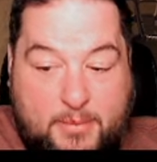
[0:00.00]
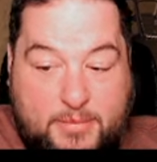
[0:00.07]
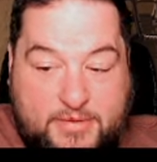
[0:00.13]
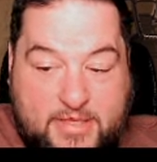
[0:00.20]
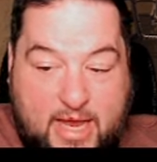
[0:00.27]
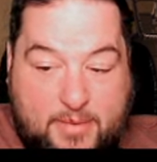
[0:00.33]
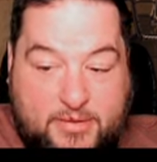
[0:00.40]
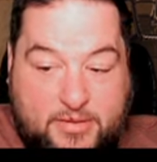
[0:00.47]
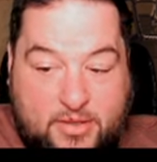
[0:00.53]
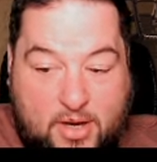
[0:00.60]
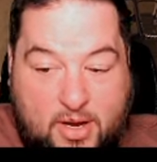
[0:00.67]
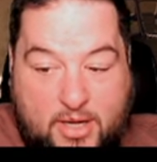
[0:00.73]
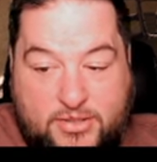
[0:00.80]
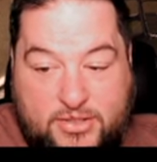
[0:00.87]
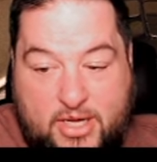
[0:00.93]

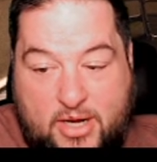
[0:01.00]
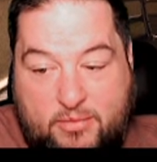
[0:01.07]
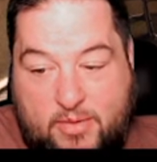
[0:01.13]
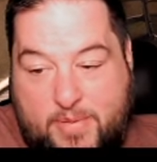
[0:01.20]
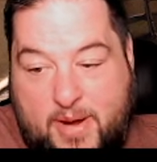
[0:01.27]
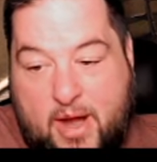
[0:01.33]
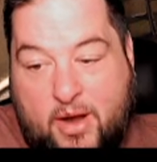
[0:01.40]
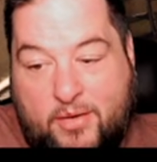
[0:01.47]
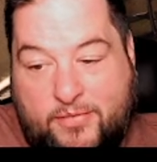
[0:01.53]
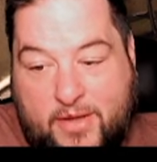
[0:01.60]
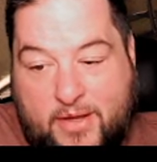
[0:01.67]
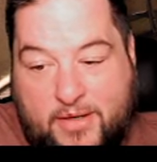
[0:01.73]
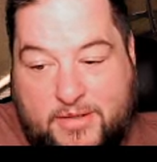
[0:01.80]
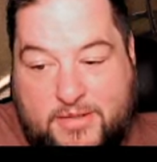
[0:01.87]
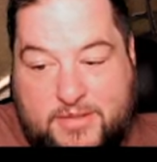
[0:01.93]
sabotage and repair
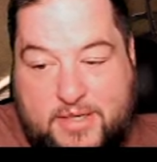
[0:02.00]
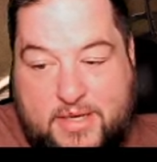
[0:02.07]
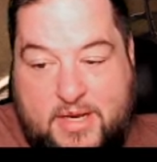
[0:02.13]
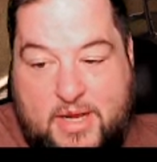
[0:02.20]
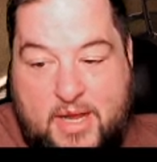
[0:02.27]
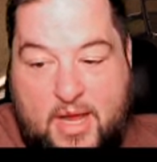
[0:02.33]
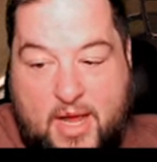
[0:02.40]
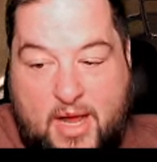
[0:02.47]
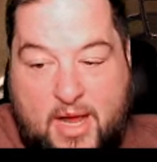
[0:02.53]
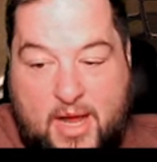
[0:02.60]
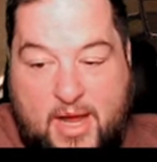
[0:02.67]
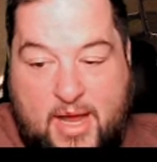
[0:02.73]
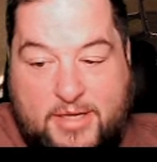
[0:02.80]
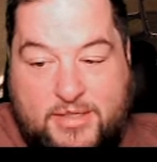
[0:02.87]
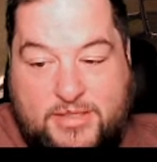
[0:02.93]
things,
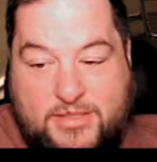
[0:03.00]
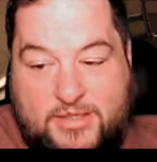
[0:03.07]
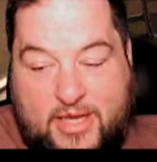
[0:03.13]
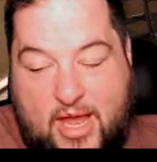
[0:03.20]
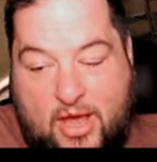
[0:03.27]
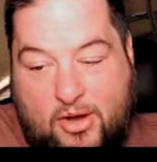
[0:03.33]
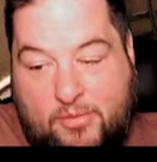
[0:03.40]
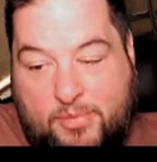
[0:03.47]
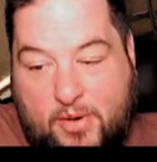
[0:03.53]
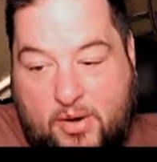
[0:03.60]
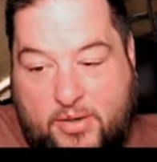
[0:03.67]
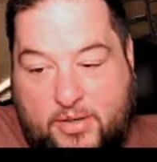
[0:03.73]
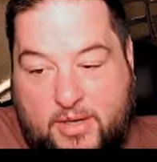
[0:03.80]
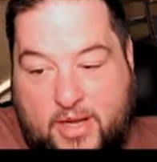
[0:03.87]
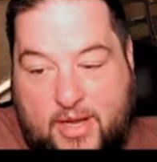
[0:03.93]
and she's a
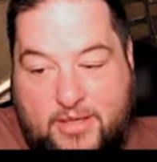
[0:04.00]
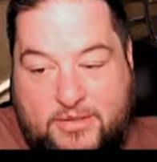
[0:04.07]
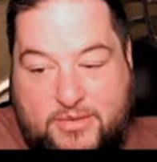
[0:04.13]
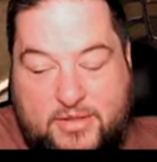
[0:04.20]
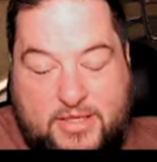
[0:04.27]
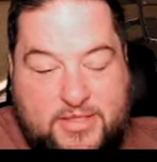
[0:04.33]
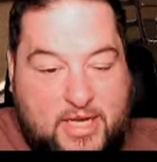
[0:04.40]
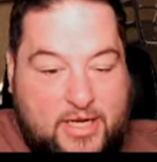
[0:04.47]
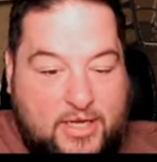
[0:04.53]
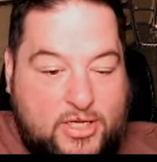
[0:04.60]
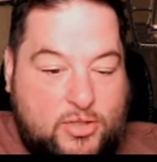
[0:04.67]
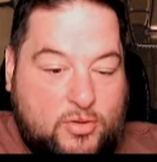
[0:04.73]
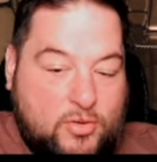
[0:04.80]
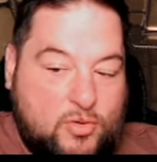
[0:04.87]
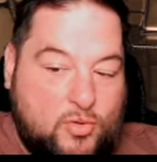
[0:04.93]
counterpart, and so that's kind of
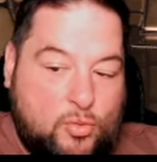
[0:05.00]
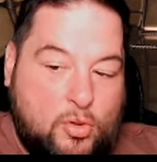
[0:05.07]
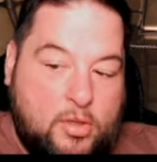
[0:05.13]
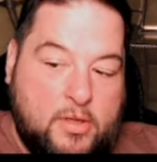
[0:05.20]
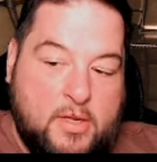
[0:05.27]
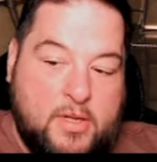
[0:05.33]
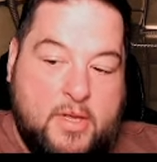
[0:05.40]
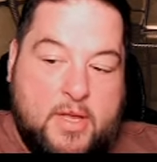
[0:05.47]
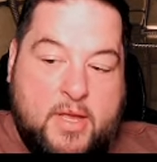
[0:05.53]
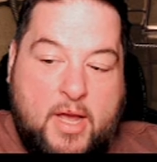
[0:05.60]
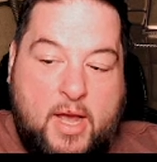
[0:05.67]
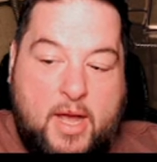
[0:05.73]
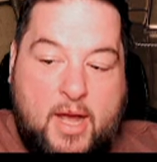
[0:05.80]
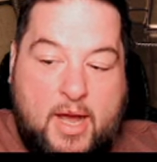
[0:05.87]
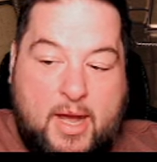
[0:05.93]
cool.
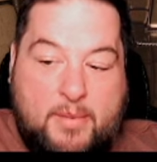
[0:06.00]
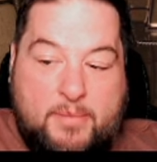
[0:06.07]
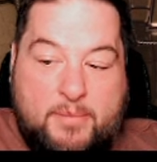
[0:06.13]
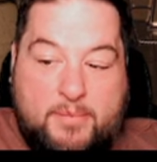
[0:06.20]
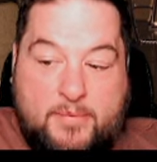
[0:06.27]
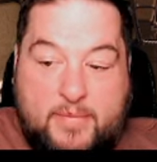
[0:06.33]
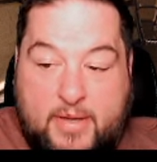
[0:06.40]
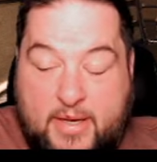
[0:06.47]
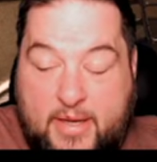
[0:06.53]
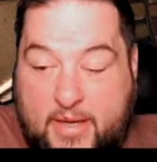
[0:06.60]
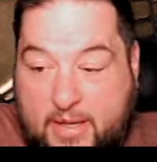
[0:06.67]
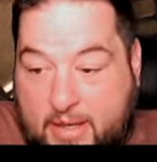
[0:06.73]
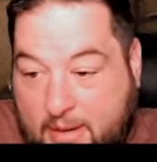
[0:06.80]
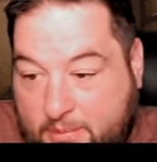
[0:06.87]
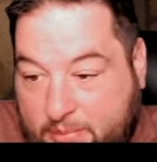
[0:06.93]

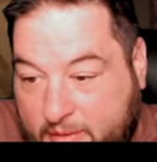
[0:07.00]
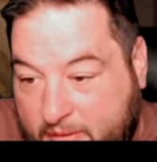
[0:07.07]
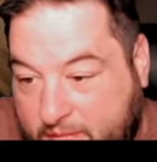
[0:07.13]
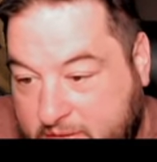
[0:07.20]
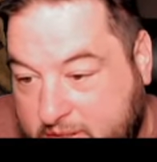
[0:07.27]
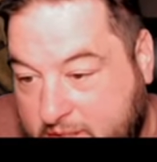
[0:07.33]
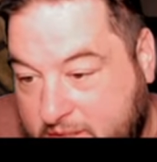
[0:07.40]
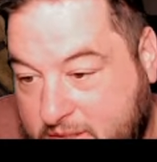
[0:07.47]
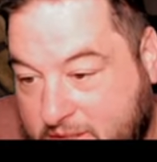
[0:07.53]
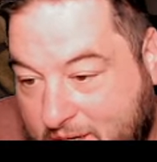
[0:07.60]
And I believe he says she